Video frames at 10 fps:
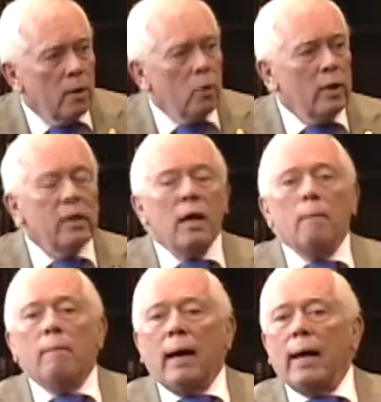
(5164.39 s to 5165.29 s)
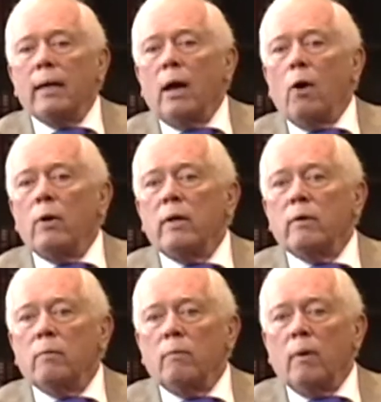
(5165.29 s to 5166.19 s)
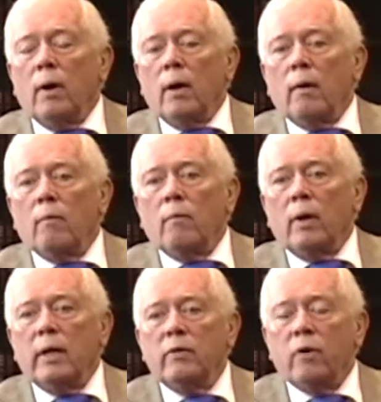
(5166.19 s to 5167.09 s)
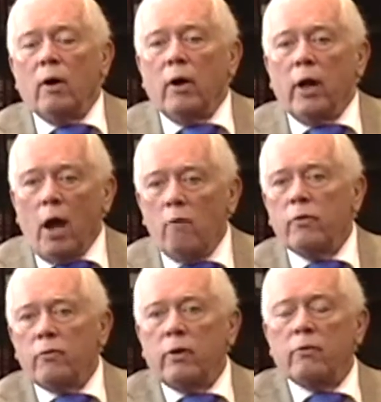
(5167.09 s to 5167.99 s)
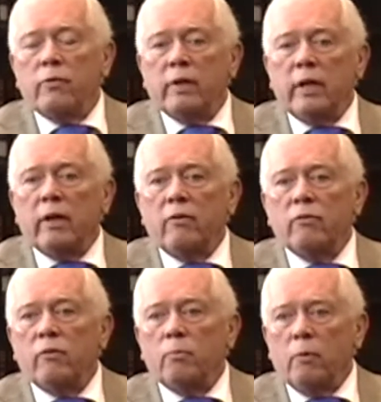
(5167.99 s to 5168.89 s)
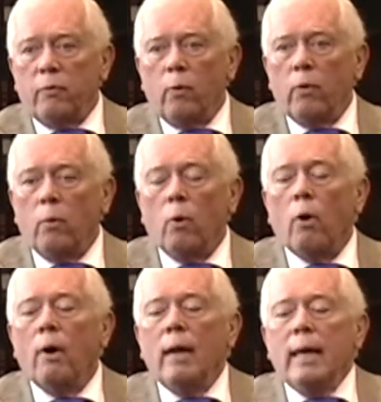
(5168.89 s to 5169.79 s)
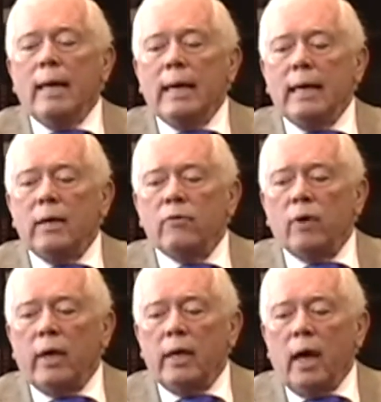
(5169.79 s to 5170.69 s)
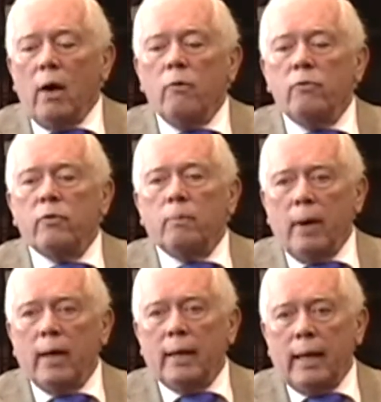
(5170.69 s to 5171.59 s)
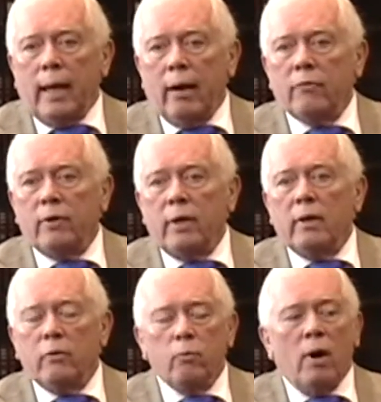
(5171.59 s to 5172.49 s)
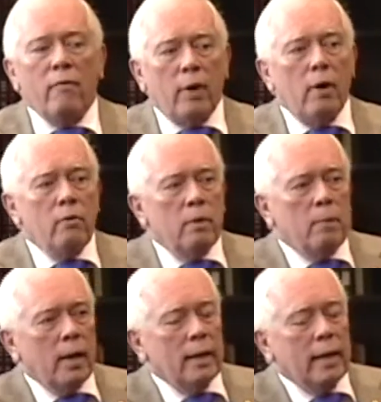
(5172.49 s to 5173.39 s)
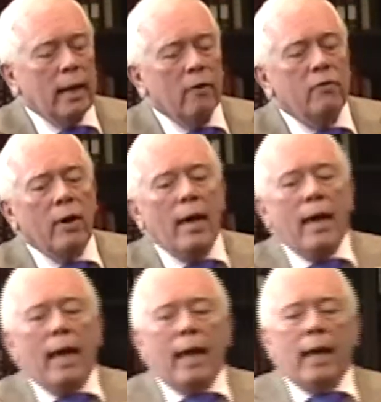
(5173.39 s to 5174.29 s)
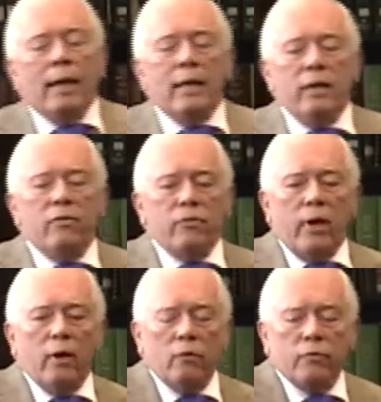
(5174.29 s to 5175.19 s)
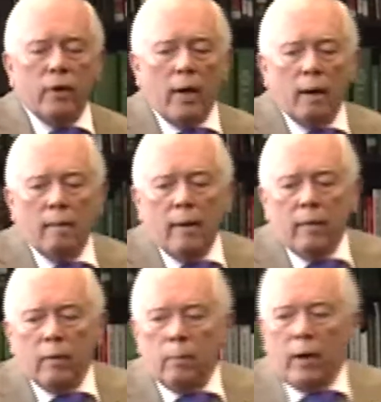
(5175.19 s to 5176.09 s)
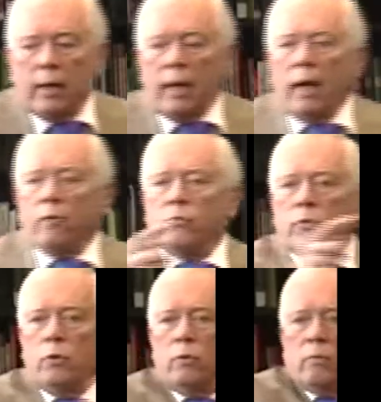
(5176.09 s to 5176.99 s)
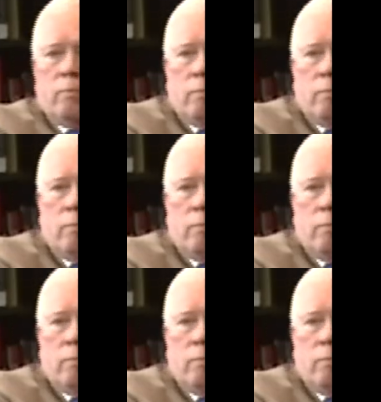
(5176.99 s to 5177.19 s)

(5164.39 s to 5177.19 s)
who ended up buying, owning the he's a, an overseer for the Dickinsons before the war. He is he owns the Putney House. He and his wife own the Putney House, and he sells uh, the Putney House to the